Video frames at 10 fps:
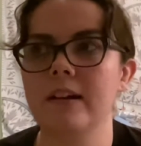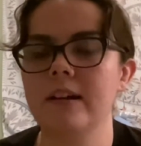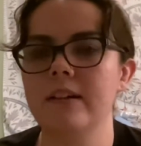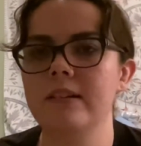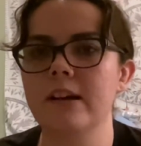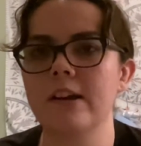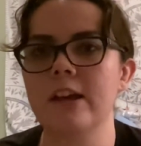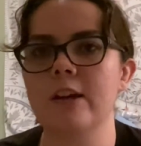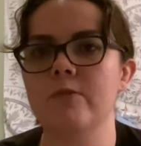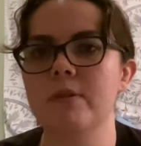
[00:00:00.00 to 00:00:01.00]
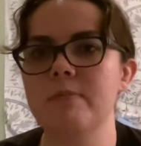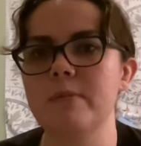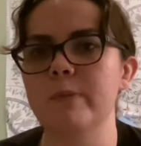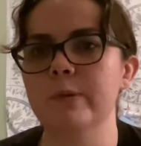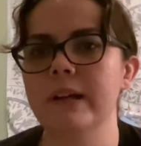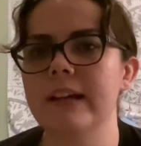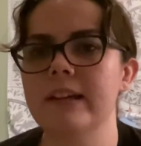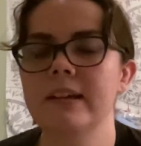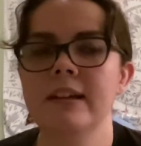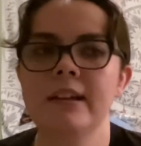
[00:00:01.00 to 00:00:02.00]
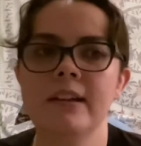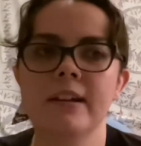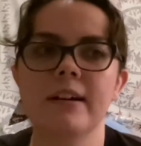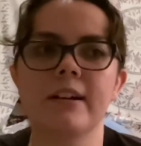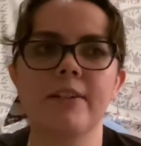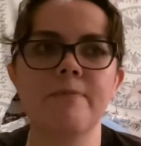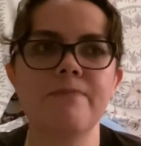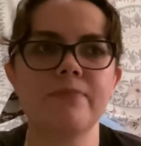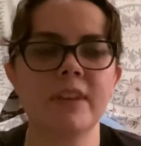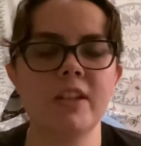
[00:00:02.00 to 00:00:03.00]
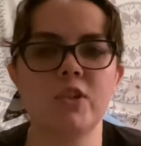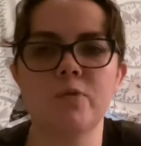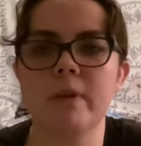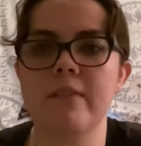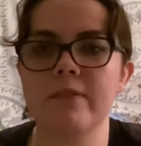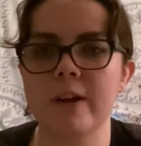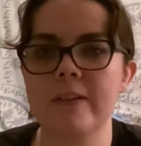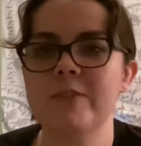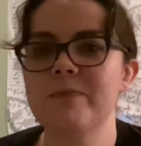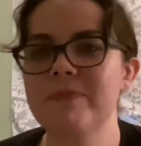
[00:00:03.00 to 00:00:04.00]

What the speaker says: knocking on what people like. Just my thoughts.